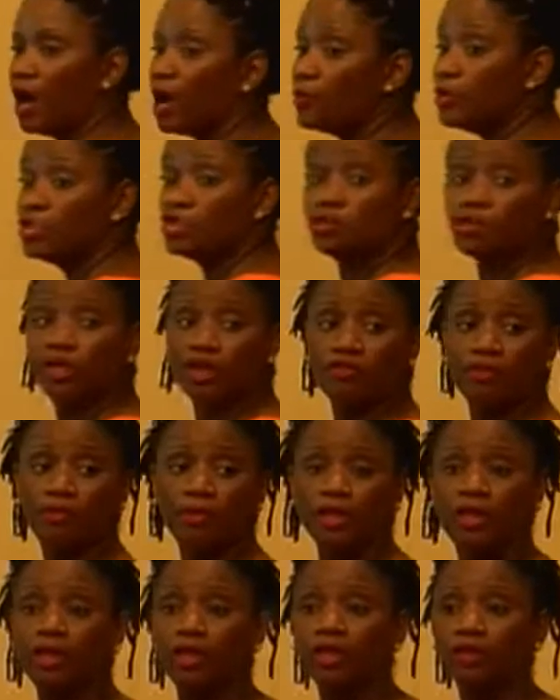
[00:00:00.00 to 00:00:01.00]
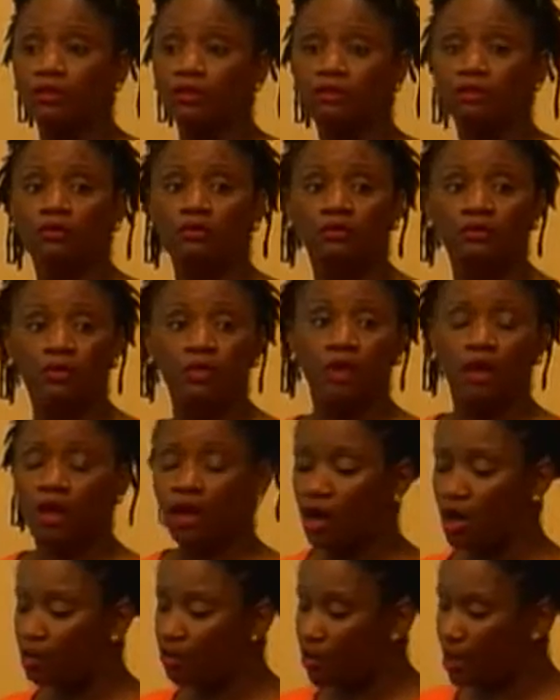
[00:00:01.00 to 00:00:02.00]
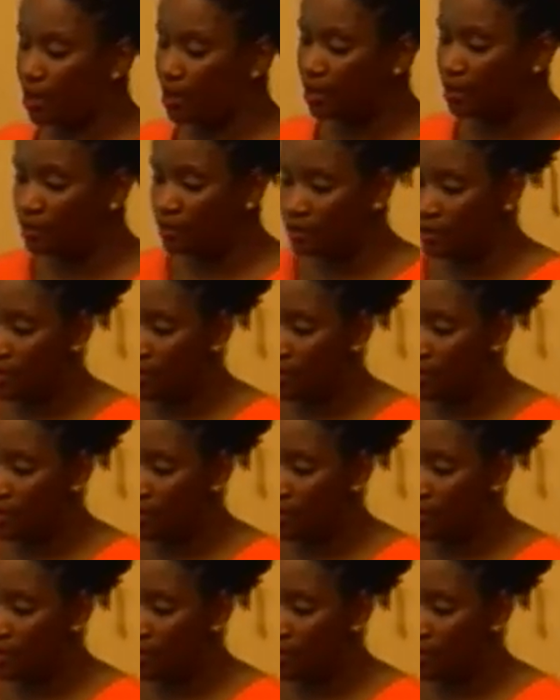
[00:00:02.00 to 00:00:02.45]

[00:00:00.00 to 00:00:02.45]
How are we doing? Everybody good? Yeah. All right.